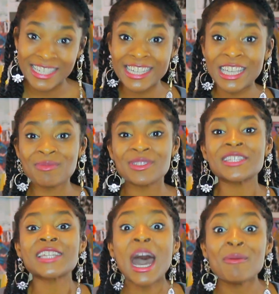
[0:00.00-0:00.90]
and it keeps the
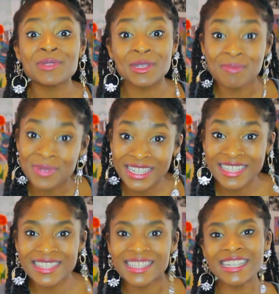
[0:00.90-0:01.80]
tops in
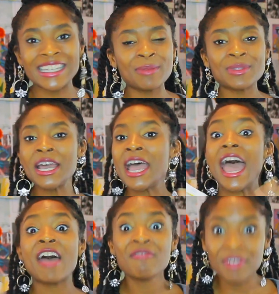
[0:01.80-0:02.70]
place, and it keeps
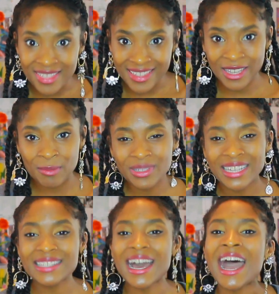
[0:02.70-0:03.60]
everything in place.